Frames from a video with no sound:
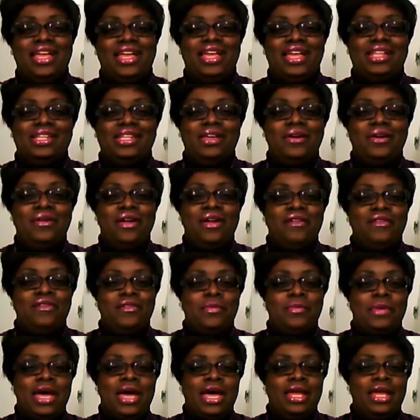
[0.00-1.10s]
Hello,
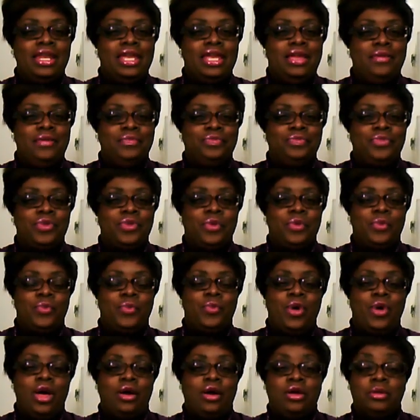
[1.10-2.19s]
everybody.
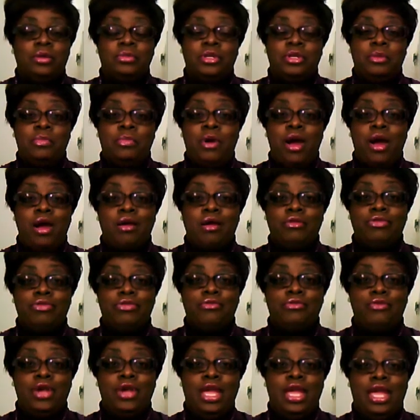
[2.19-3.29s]
Welcome to part
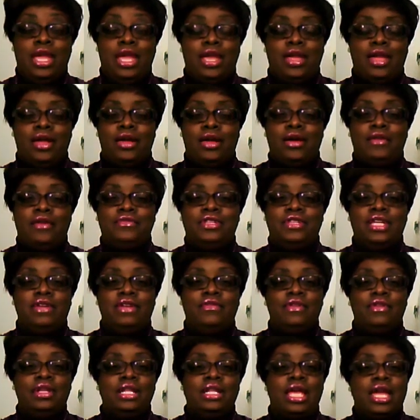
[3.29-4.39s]
three of
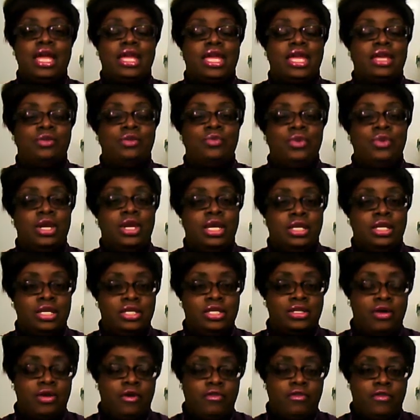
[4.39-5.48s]
Diva like Edwina's
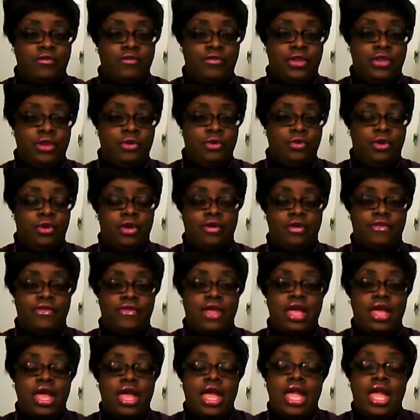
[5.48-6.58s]
overview of
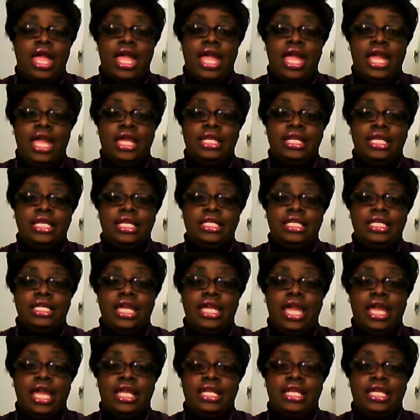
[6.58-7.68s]
ADD,
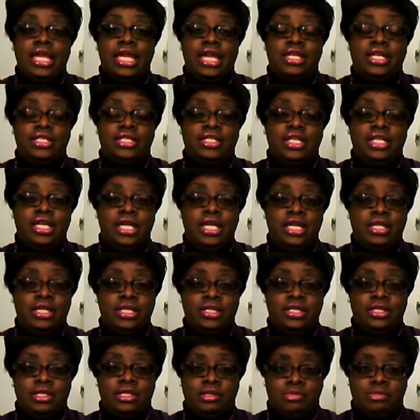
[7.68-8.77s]
ADHD, and
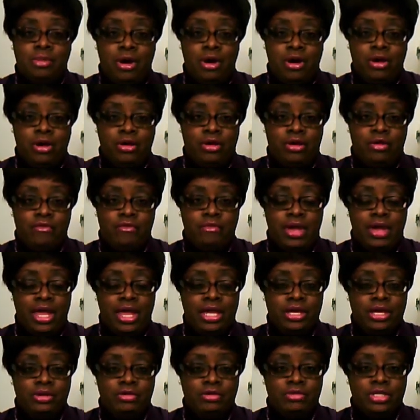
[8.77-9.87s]
this is part of my
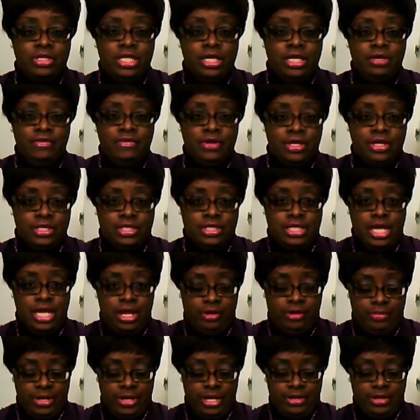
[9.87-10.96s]
Inner Diva
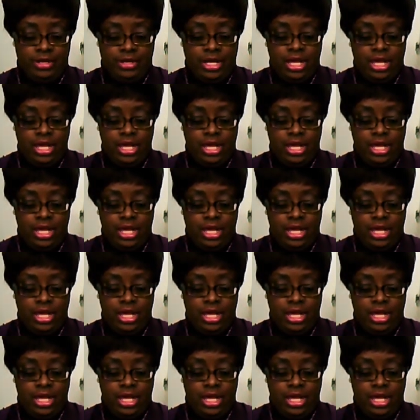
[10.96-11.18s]
segment.